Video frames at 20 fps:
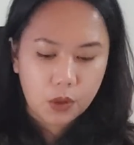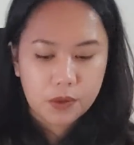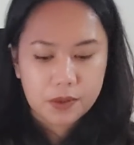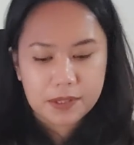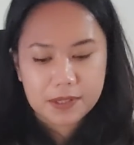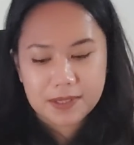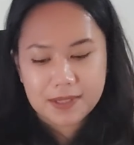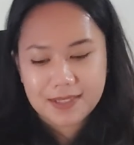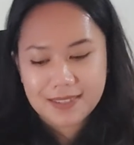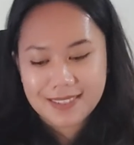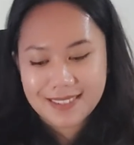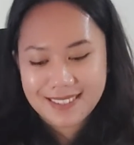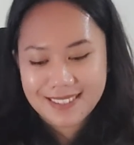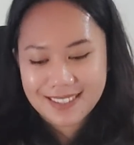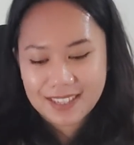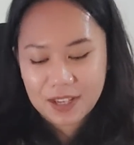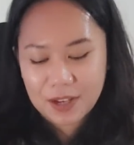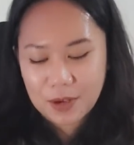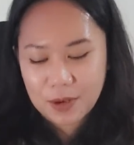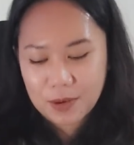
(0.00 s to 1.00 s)
Taurus.
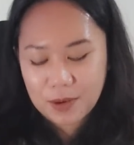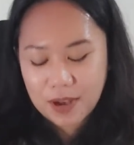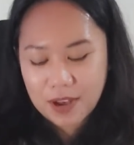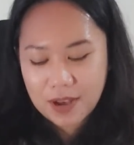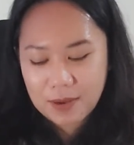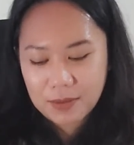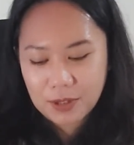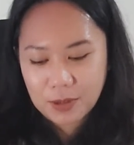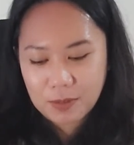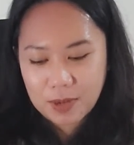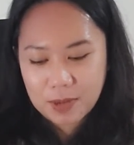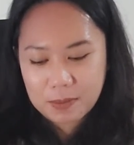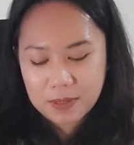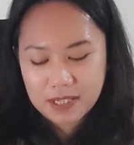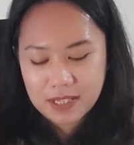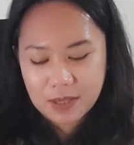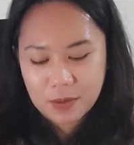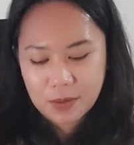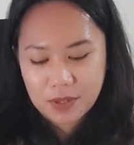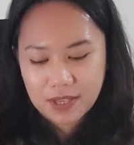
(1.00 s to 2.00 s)
So you might
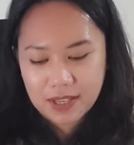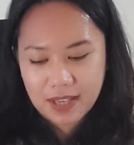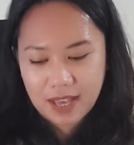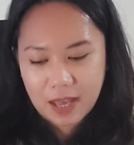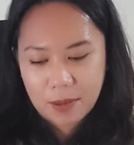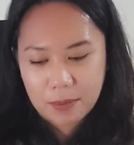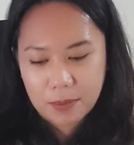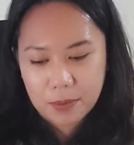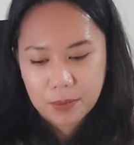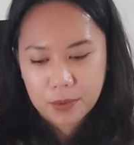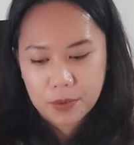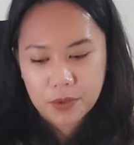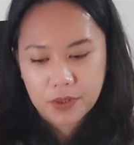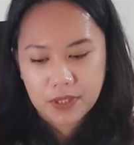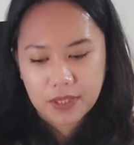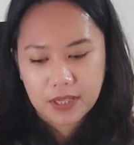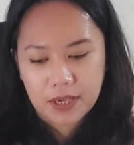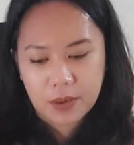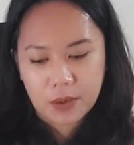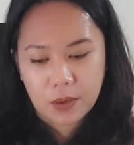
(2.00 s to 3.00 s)
be dealing with a
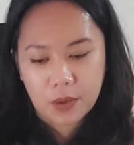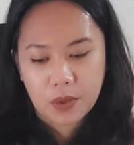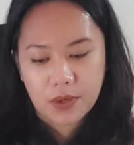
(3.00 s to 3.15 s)
Capricorn here,